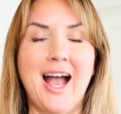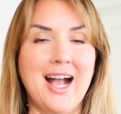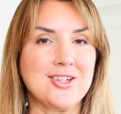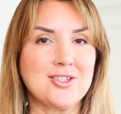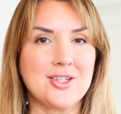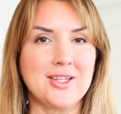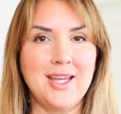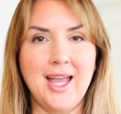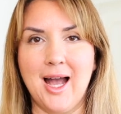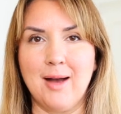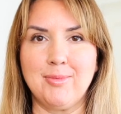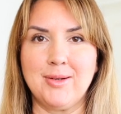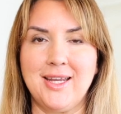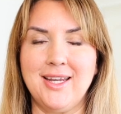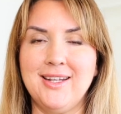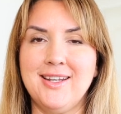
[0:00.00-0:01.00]
actually
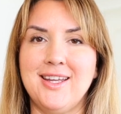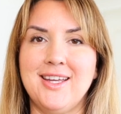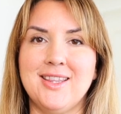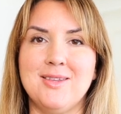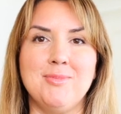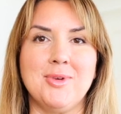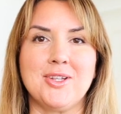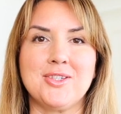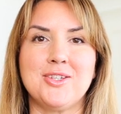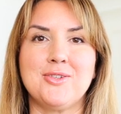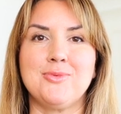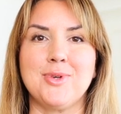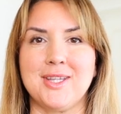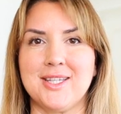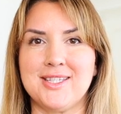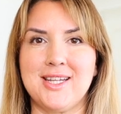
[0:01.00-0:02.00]
happening in the
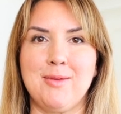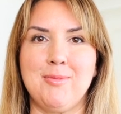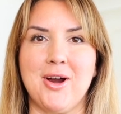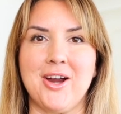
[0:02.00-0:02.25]
Milton real estate